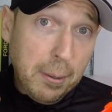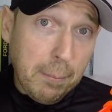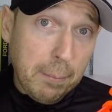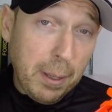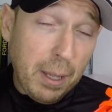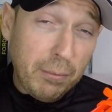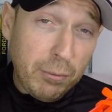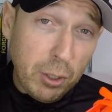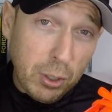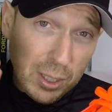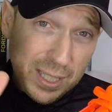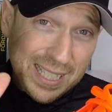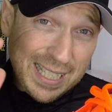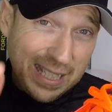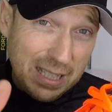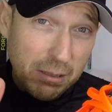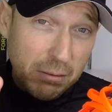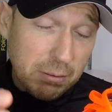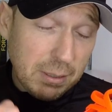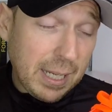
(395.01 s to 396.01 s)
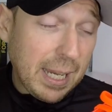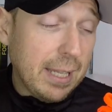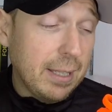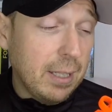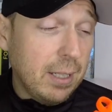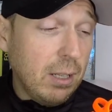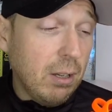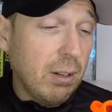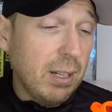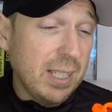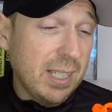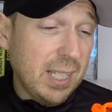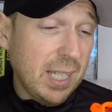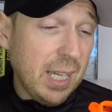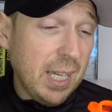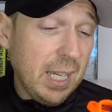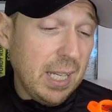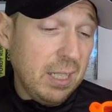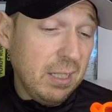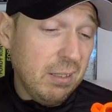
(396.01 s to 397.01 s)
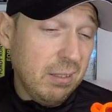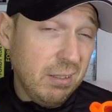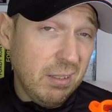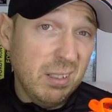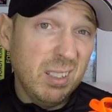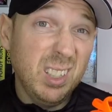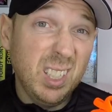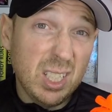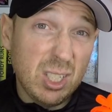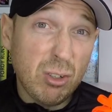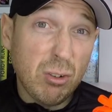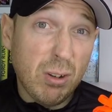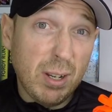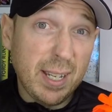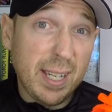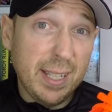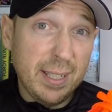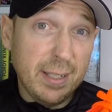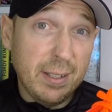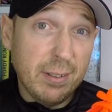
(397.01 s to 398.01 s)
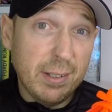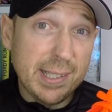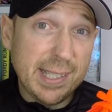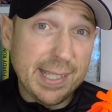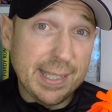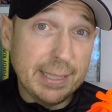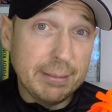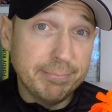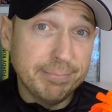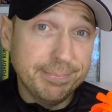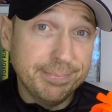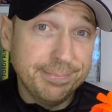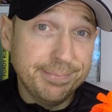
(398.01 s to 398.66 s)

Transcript: but if you can still get the 19, then try and get the 19.